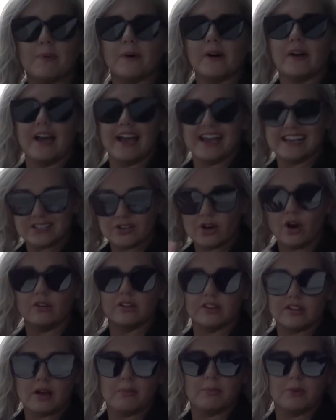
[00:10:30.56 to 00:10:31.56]
But it's called
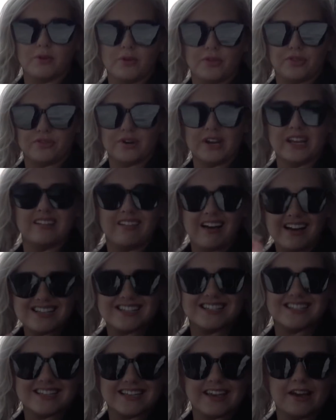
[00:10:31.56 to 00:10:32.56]
the 003
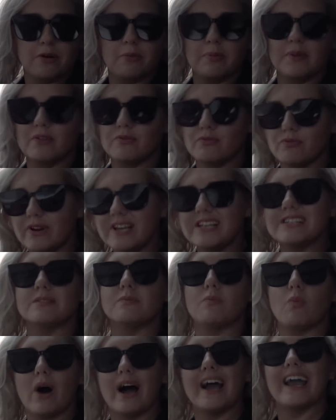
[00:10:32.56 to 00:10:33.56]
license to kill, but the
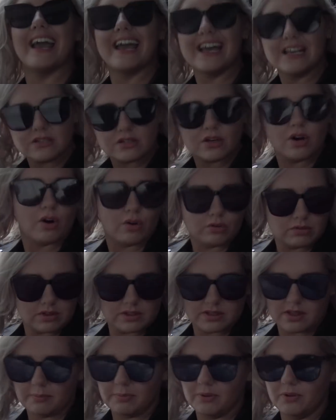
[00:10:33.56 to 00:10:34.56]
reason why it is called the
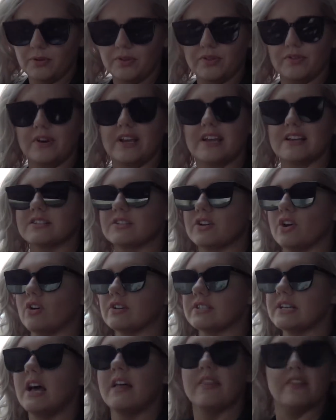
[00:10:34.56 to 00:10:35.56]
003 is
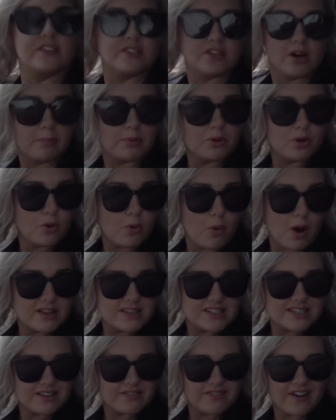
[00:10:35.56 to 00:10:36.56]
because the
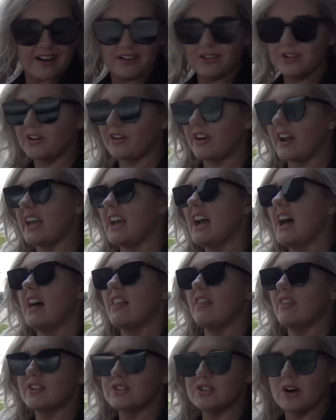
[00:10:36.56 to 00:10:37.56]
001's the Valkyrie,
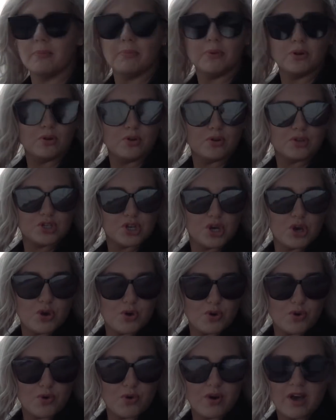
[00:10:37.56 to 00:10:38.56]
the
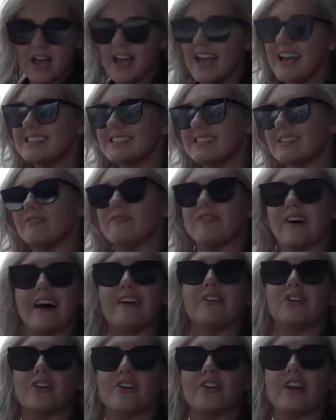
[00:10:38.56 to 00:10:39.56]
002 is the
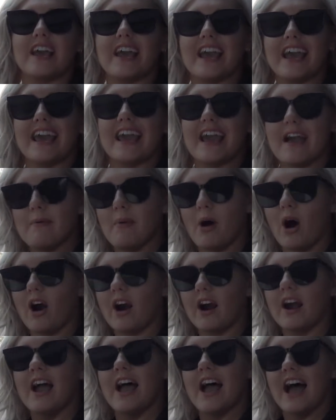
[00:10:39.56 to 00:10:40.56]
Valkyrie
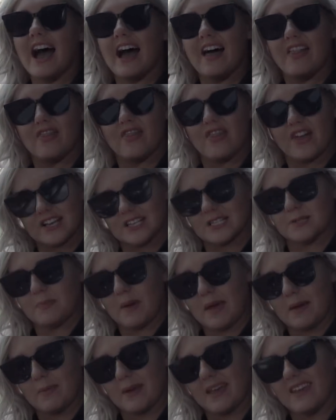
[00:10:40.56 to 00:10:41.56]
AMR, and this
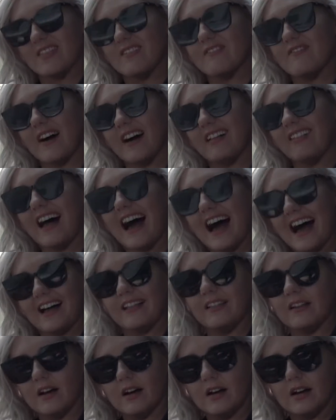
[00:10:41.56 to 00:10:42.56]
baby, the
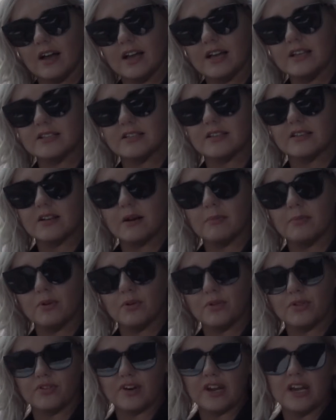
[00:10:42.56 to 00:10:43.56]
Valhalla, is the
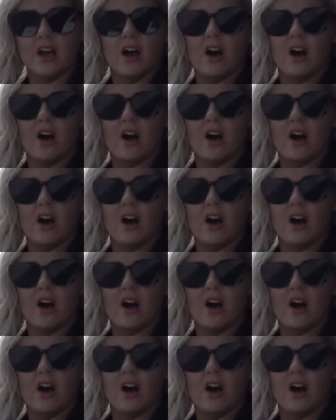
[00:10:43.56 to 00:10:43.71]
003.